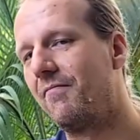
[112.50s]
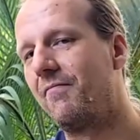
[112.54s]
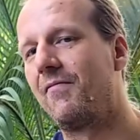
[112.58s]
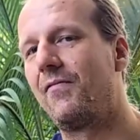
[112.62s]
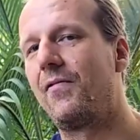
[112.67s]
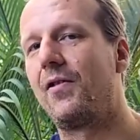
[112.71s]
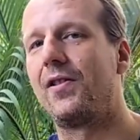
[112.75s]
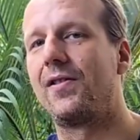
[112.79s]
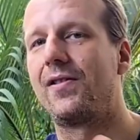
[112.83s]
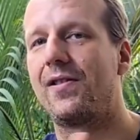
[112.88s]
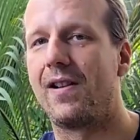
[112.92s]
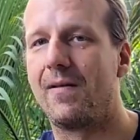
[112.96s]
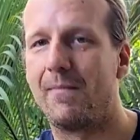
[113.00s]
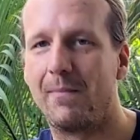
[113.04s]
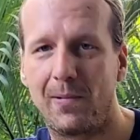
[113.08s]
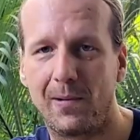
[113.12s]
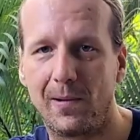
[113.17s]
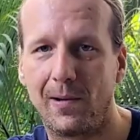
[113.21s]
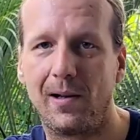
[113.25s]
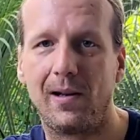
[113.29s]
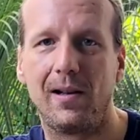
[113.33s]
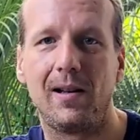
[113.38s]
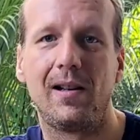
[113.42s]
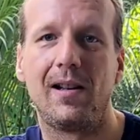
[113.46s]
for
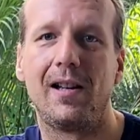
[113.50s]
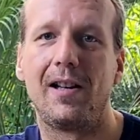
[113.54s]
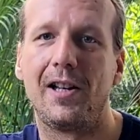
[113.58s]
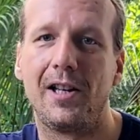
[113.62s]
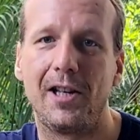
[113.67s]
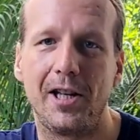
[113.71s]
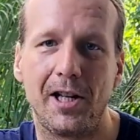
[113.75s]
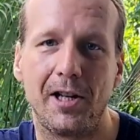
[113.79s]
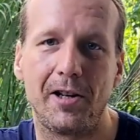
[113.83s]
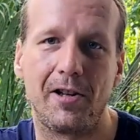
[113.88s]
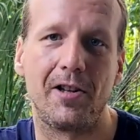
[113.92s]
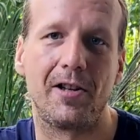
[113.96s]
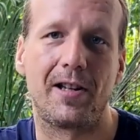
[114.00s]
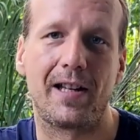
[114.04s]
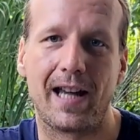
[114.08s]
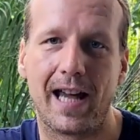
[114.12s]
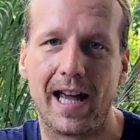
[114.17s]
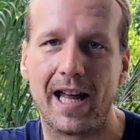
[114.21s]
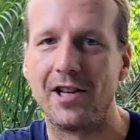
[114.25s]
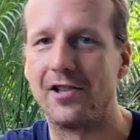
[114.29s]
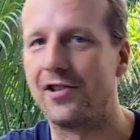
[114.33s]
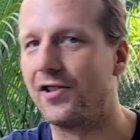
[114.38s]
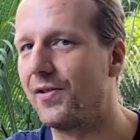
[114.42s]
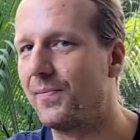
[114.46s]
example, you
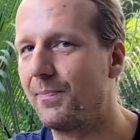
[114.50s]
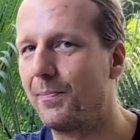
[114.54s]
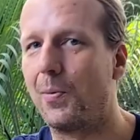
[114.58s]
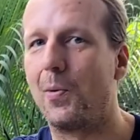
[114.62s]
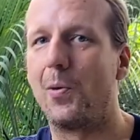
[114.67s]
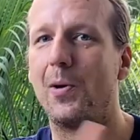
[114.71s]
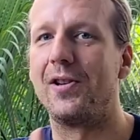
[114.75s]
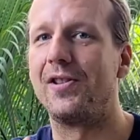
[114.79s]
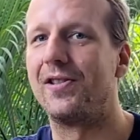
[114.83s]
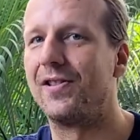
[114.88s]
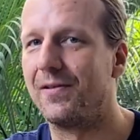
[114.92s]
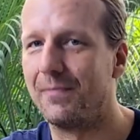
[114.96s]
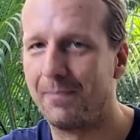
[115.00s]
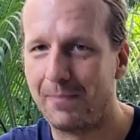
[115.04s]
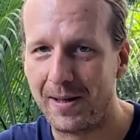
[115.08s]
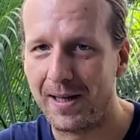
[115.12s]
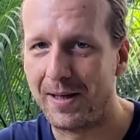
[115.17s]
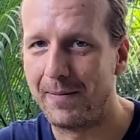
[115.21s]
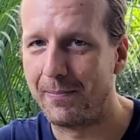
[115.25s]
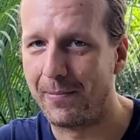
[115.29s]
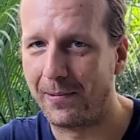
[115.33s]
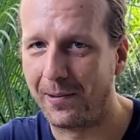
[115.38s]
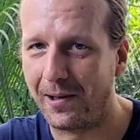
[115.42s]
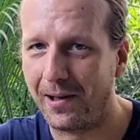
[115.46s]
can't just poison
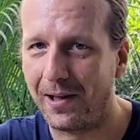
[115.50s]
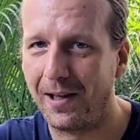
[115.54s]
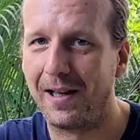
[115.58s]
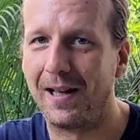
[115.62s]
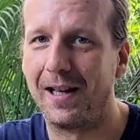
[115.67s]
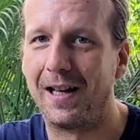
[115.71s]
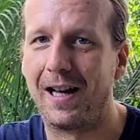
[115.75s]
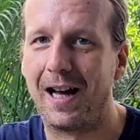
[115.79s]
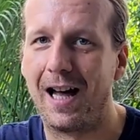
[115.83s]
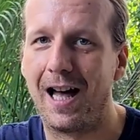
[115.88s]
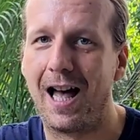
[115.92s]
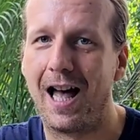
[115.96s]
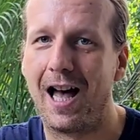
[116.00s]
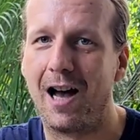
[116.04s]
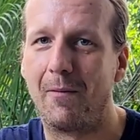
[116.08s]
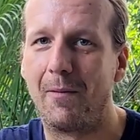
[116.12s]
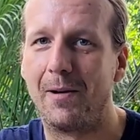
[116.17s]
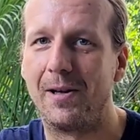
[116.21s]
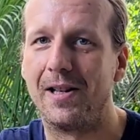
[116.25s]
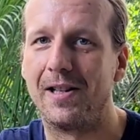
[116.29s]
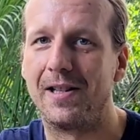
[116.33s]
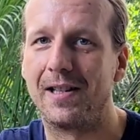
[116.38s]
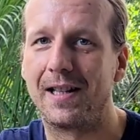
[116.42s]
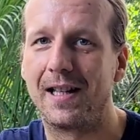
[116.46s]
people
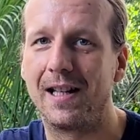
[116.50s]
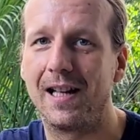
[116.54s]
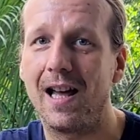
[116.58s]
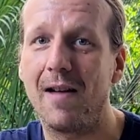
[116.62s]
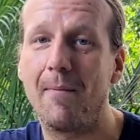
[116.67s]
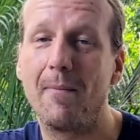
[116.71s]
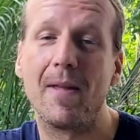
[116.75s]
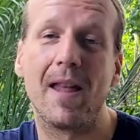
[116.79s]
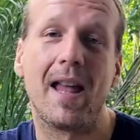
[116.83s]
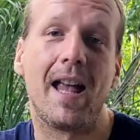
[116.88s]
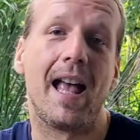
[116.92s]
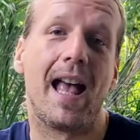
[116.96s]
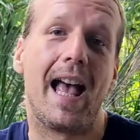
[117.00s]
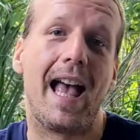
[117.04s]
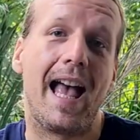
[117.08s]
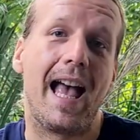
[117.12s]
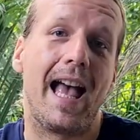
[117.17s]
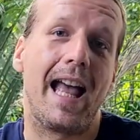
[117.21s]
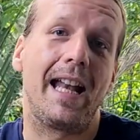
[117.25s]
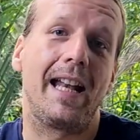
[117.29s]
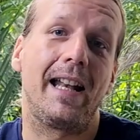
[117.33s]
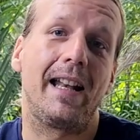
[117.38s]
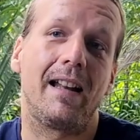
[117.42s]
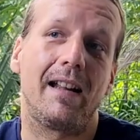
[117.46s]
with the tequila.
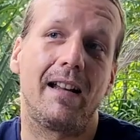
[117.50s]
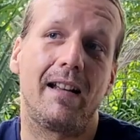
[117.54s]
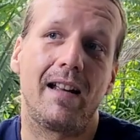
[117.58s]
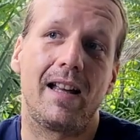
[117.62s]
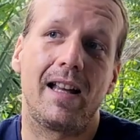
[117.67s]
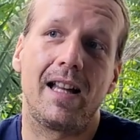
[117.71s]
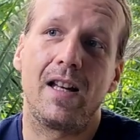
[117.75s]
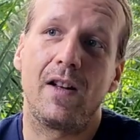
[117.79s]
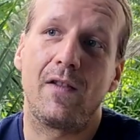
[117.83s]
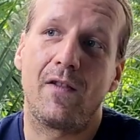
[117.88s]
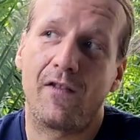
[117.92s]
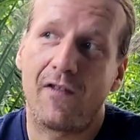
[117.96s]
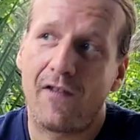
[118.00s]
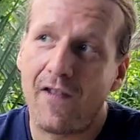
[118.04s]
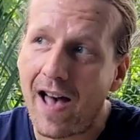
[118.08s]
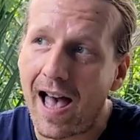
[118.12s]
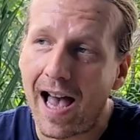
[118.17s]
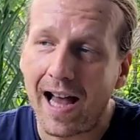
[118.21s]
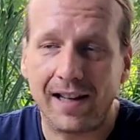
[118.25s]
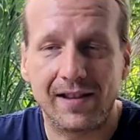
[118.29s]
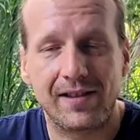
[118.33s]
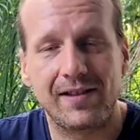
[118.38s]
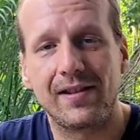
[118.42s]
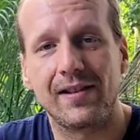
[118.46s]
And in
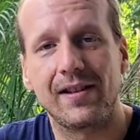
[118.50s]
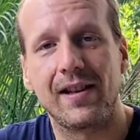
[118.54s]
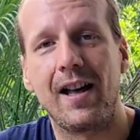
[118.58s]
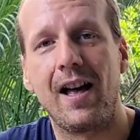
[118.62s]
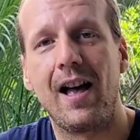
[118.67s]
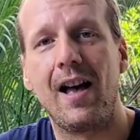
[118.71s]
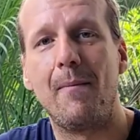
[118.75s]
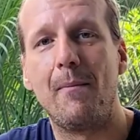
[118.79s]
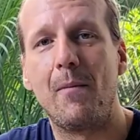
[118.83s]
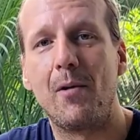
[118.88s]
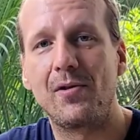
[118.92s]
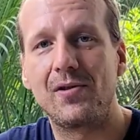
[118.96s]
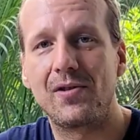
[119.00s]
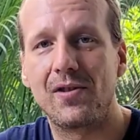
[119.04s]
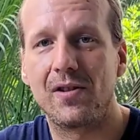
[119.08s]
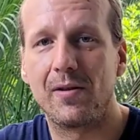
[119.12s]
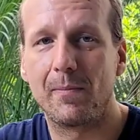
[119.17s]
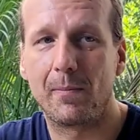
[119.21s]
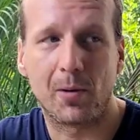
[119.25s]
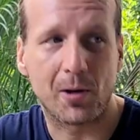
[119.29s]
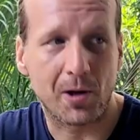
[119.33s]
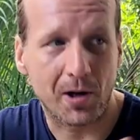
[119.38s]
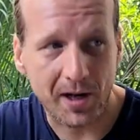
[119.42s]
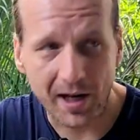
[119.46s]
fact, most of
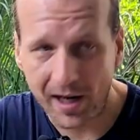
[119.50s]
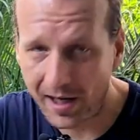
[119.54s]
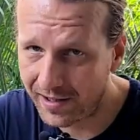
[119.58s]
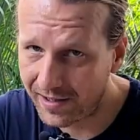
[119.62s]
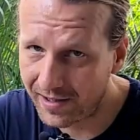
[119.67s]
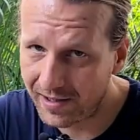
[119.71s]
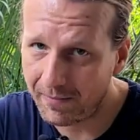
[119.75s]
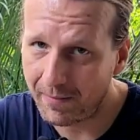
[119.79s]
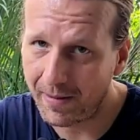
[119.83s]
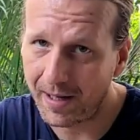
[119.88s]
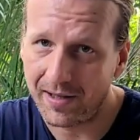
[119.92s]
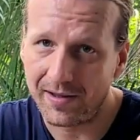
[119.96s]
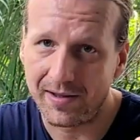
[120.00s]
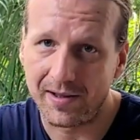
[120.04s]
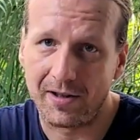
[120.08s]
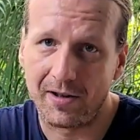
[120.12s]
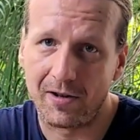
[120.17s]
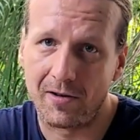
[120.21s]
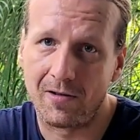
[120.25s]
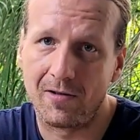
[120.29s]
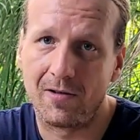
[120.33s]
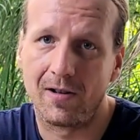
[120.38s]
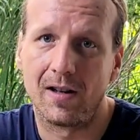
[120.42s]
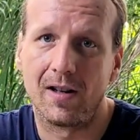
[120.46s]
the products in
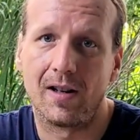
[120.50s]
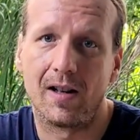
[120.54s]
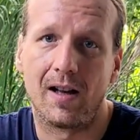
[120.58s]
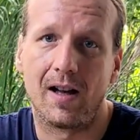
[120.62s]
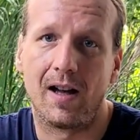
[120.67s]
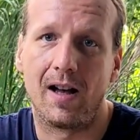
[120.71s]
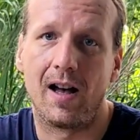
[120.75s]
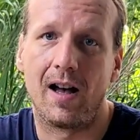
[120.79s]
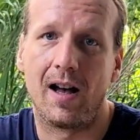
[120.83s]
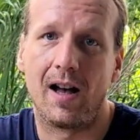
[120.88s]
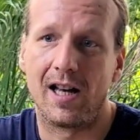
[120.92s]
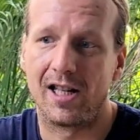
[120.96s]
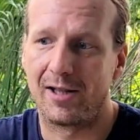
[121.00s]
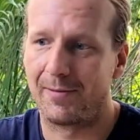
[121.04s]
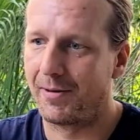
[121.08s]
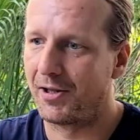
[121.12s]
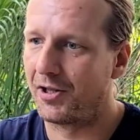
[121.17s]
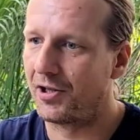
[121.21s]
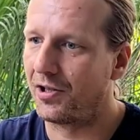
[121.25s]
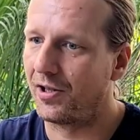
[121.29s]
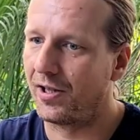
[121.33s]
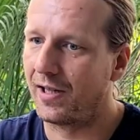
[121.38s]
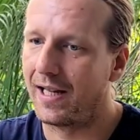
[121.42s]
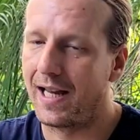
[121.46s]
Mexico,
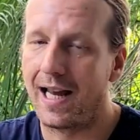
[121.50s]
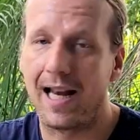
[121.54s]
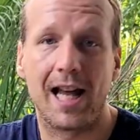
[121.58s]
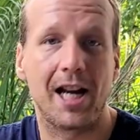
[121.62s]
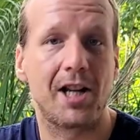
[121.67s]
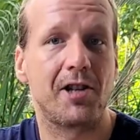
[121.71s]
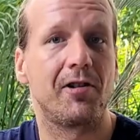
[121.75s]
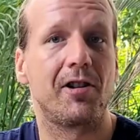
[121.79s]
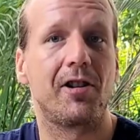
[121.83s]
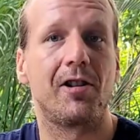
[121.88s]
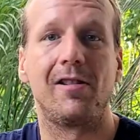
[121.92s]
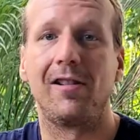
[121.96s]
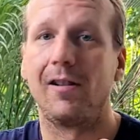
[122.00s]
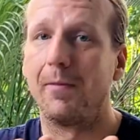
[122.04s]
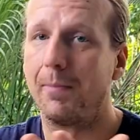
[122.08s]
especially electrical